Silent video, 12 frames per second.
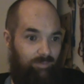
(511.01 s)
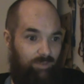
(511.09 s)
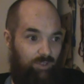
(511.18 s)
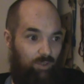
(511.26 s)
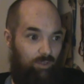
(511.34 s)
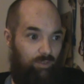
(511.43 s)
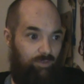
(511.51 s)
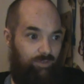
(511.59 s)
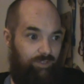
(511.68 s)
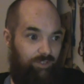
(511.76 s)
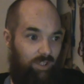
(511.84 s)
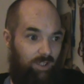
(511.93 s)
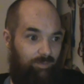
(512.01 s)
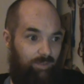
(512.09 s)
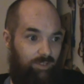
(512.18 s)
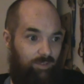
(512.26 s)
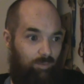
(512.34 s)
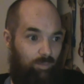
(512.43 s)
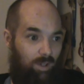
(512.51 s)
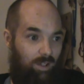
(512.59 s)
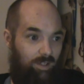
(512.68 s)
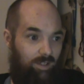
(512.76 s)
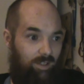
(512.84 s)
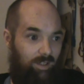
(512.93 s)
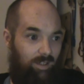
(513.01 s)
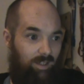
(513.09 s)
soil, surface, water,